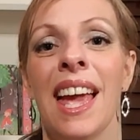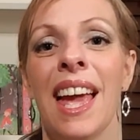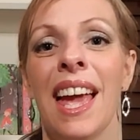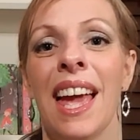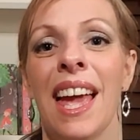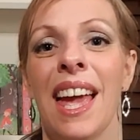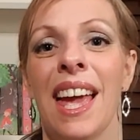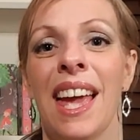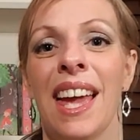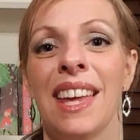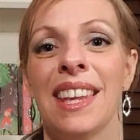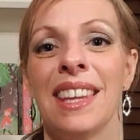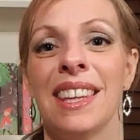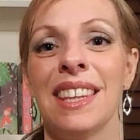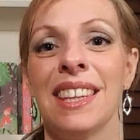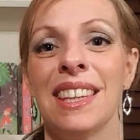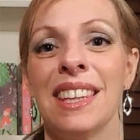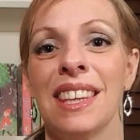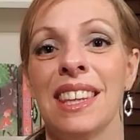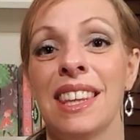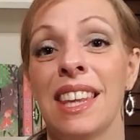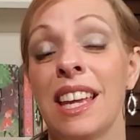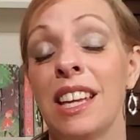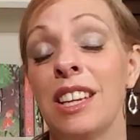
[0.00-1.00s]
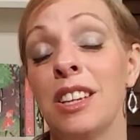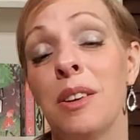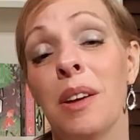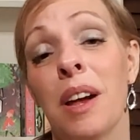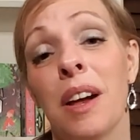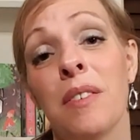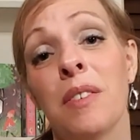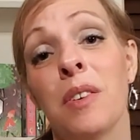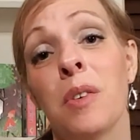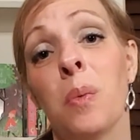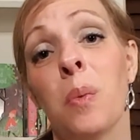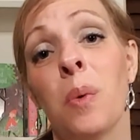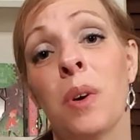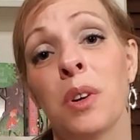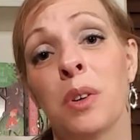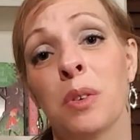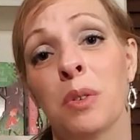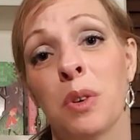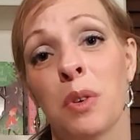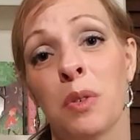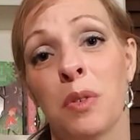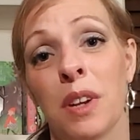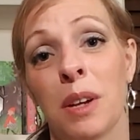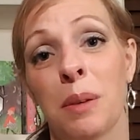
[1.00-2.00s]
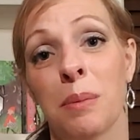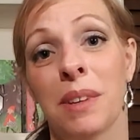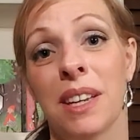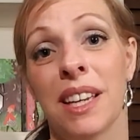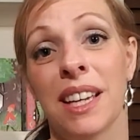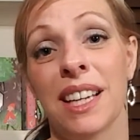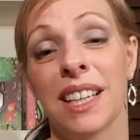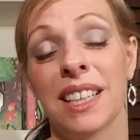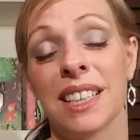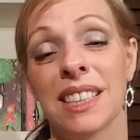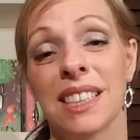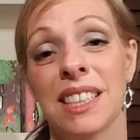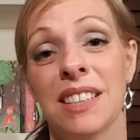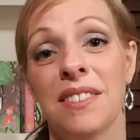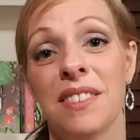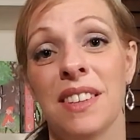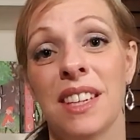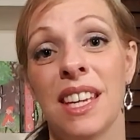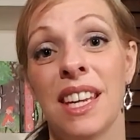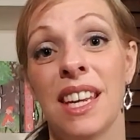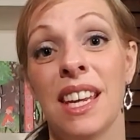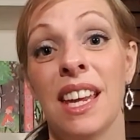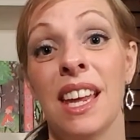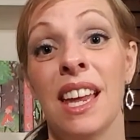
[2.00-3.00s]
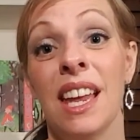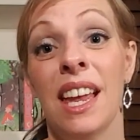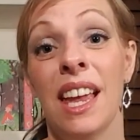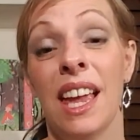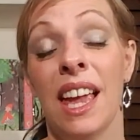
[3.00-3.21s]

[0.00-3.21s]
and then you have a wonderful family activity